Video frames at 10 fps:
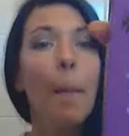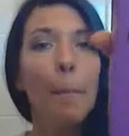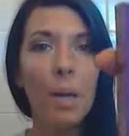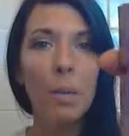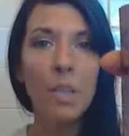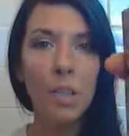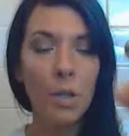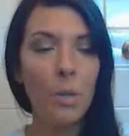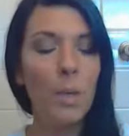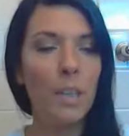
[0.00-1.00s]
But I'm going to show
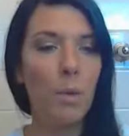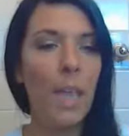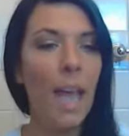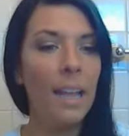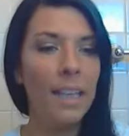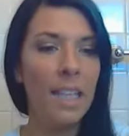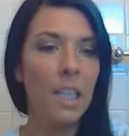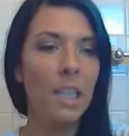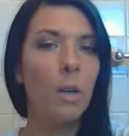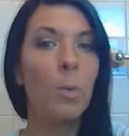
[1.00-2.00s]
you what you get in
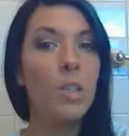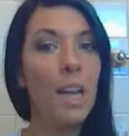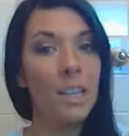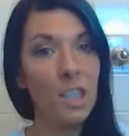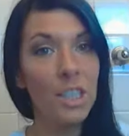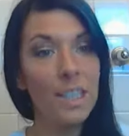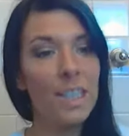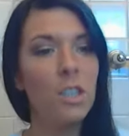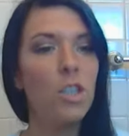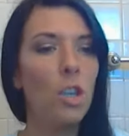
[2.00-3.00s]
here, which actually
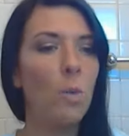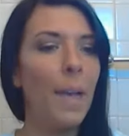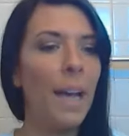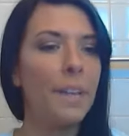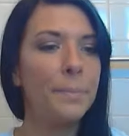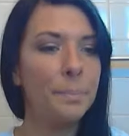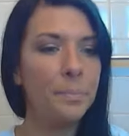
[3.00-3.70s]
isn't so bad.